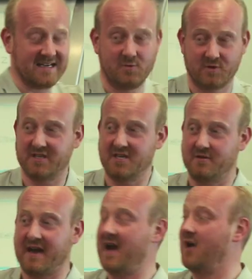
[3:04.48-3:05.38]
he wasn't a
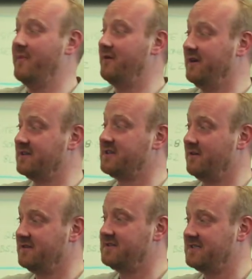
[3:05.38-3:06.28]
UK homeowner,
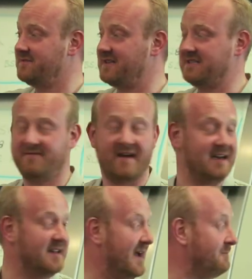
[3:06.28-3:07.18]
so systematic
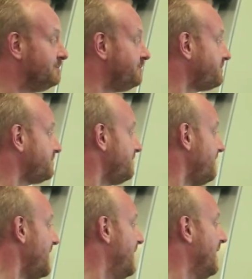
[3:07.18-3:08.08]
failure there.
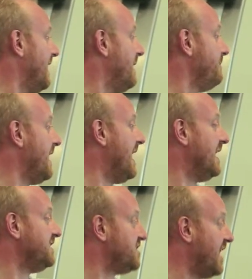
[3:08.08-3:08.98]

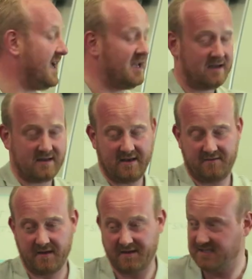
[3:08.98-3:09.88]
LHA,
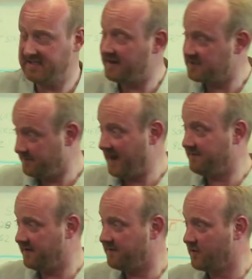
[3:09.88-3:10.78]
this is housing
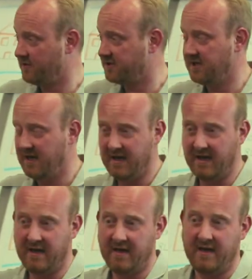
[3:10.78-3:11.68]
benefit, of course.
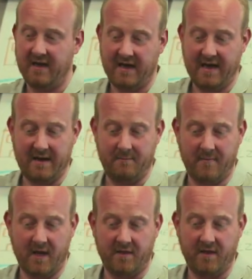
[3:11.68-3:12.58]

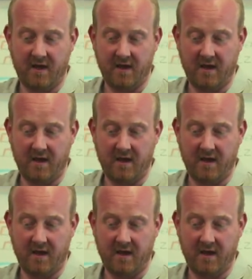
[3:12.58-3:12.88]
Last